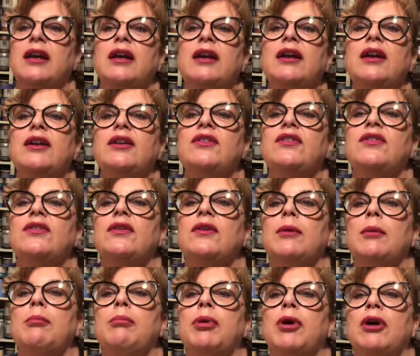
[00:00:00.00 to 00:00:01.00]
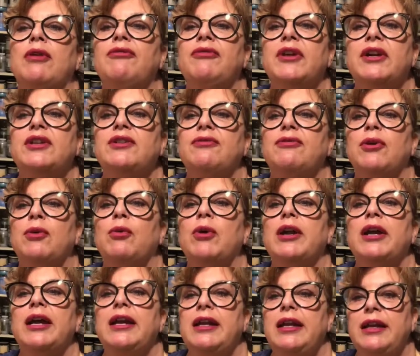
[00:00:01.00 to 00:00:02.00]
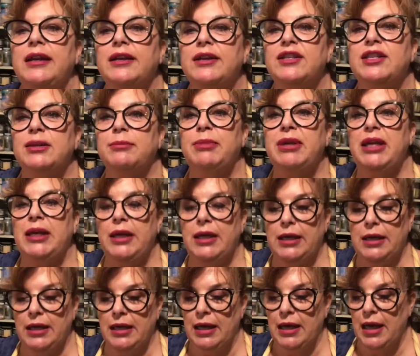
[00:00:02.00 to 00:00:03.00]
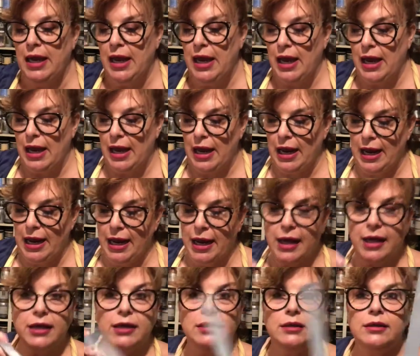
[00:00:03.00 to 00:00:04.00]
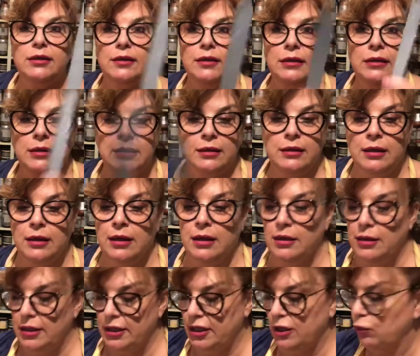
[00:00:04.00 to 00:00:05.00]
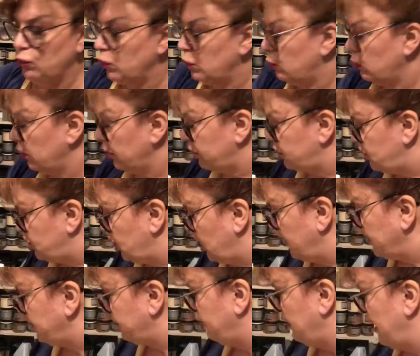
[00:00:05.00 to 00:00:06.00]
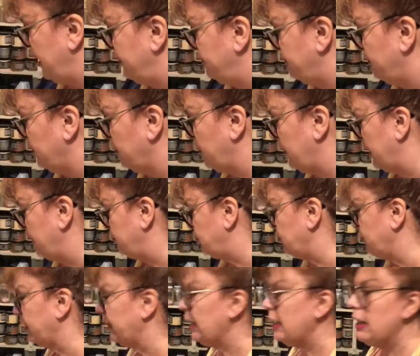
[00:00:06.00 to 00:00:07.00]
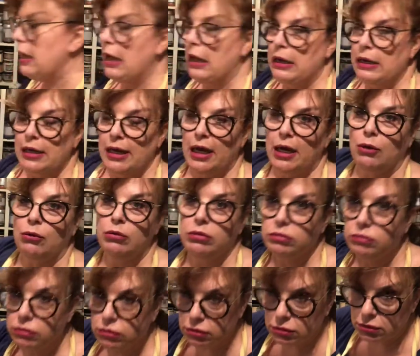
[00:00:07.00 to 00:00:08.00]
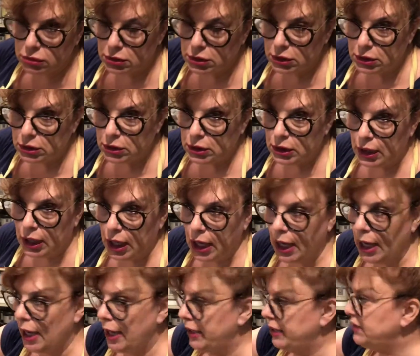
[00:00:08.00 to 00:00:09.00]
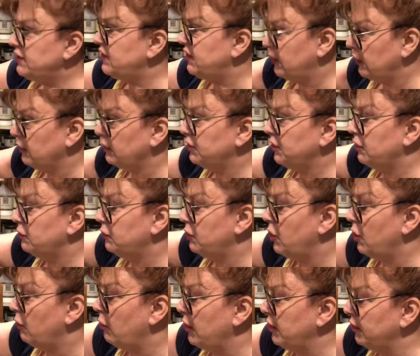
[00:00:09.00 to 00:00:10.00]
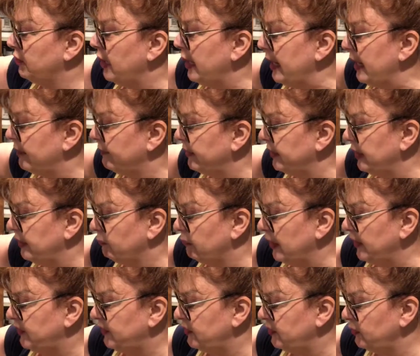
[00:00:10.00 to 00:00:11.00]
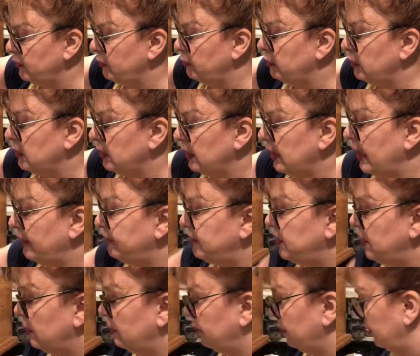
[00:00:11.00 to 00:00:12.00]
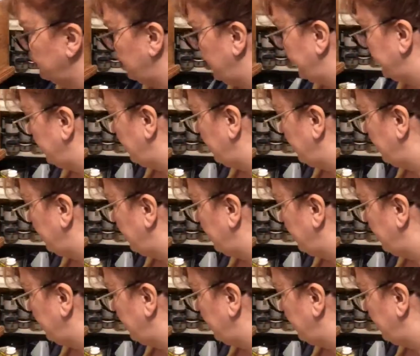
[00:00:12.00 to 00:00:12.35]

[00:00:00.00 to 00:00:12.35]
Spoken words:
it's perfect for what I need it to be, and it will work just fine for what I'm doing. Now, I still don't know whether I have any residue left over. I